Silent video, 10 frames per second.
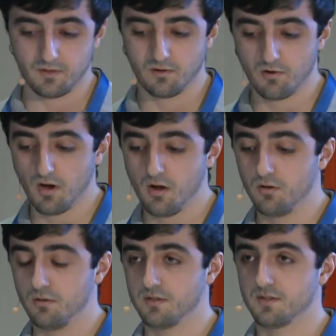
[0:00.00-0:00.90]

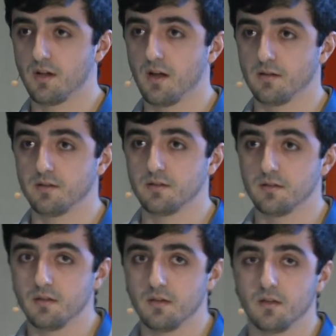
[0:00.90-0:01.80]
crawl a site,
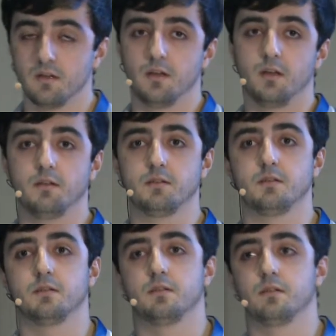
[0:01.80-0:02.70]
it
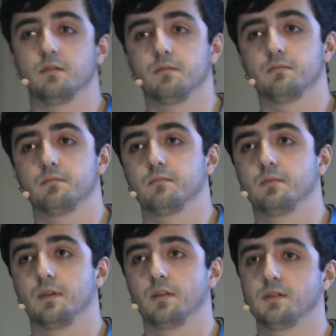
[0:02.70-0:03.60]

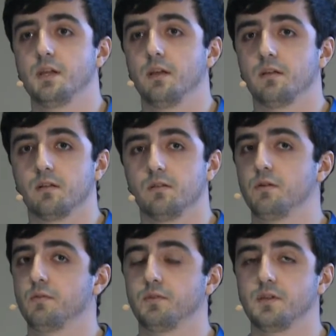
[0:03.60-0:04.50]
can take a
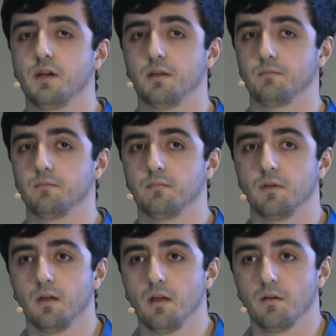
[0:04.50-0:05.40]
lot of time.
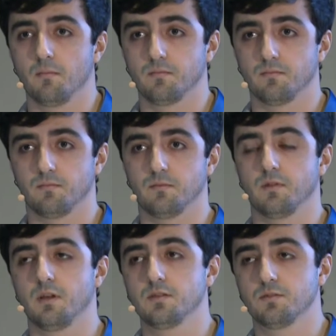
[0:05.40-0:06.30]

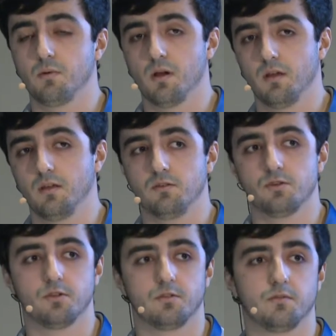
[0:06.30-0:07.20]
That's why you
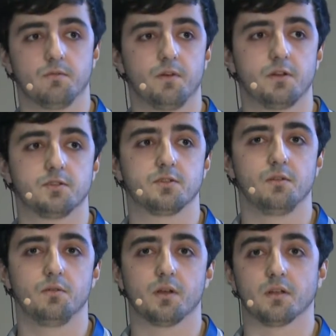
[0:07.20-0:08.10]
should first
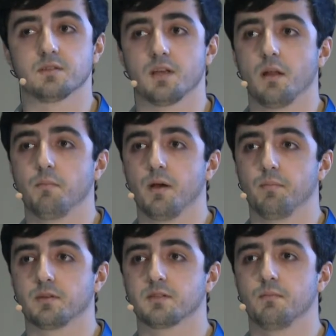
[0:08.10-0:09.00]
look at
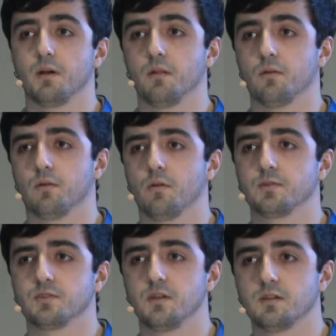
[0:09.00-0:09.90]
sitemap XML or
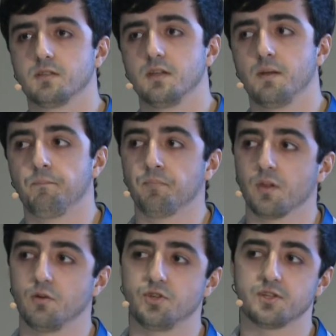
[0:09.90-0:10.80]
robots.txt,
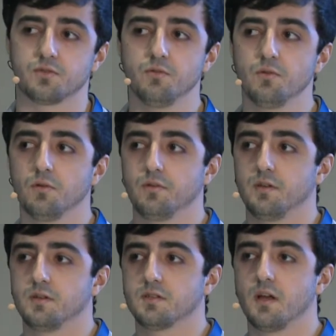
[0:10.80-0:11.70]
or just Google
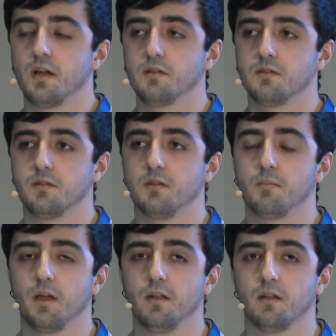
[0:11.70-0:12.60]
the site, the
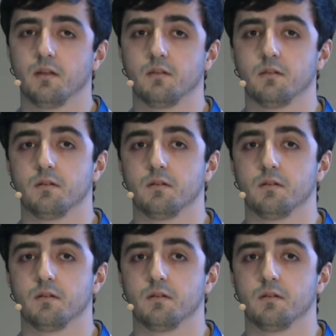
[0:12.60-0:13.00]
domain, and